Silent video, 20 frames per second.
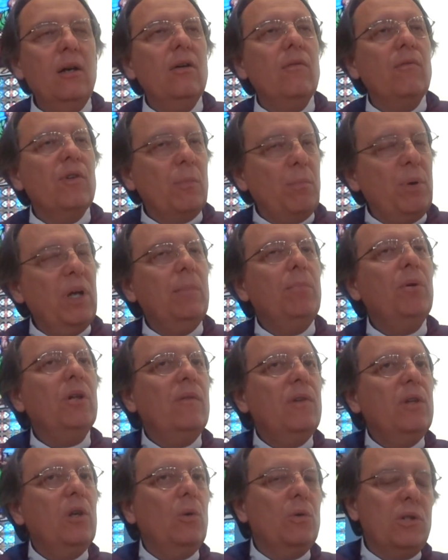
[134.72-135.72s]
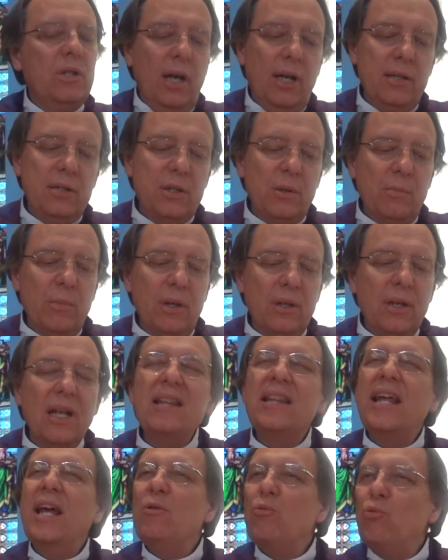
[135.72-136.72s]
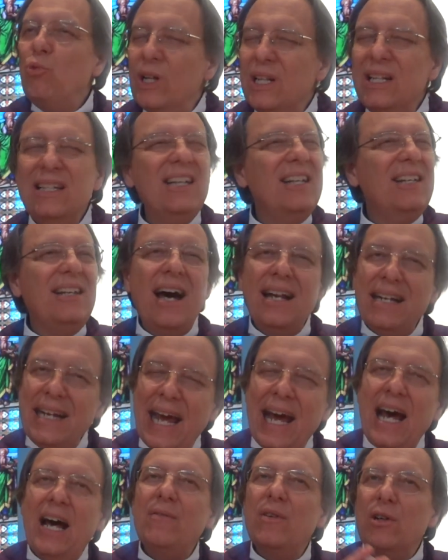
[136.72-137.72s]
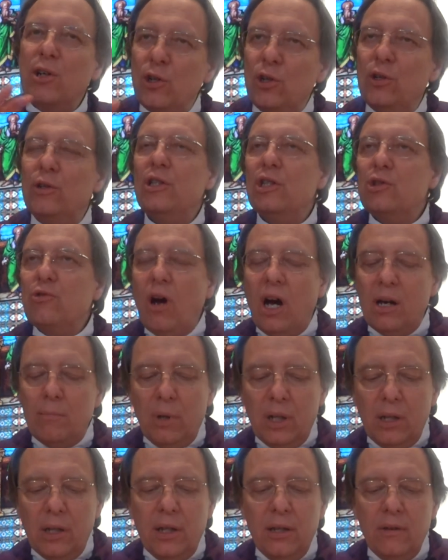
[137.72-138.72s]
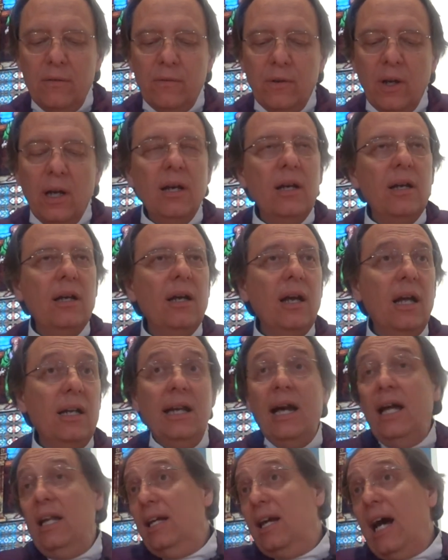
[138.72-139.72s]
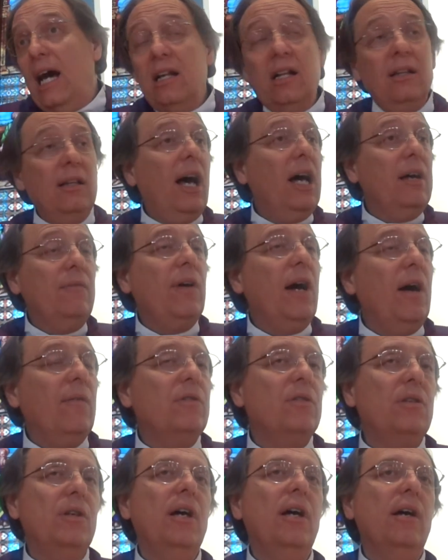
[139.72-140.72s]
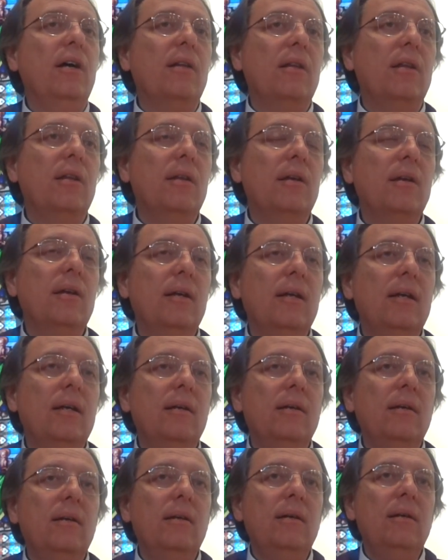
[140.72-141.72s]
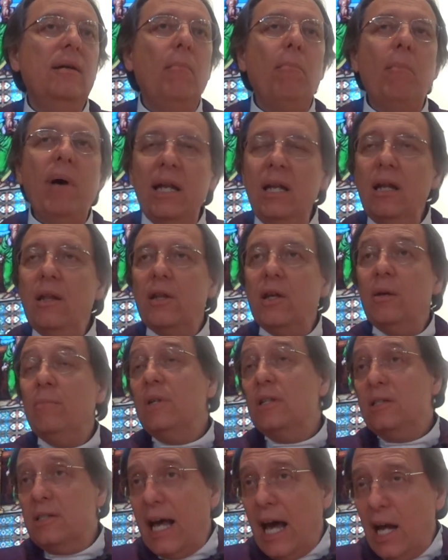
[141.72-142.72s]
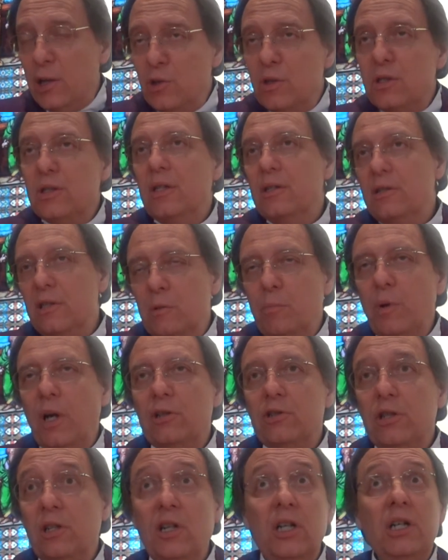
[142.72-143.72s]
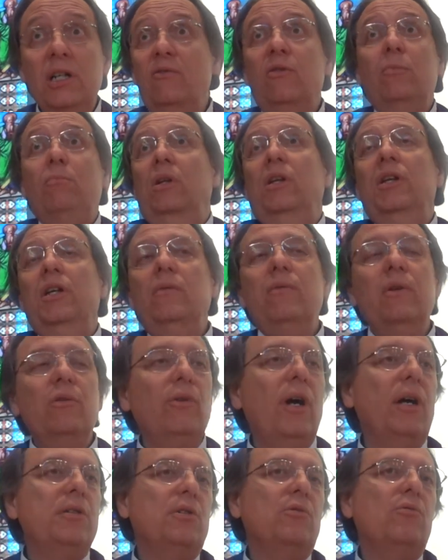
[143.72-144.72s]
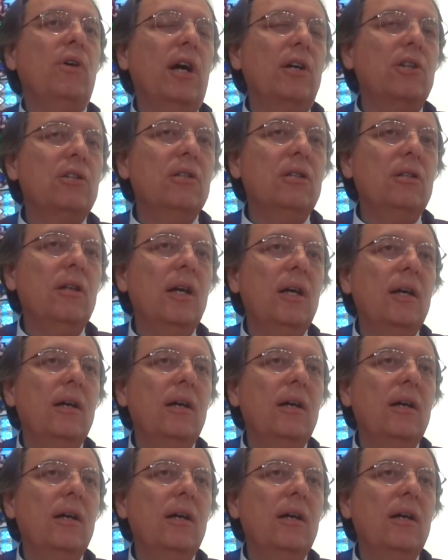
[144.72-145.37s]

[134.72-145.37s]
for the people of the Old Testament, they really did not have a good, strong belief in any kind of life after death. Many of them, the Sadducees especially, didn't even believe in resurrection.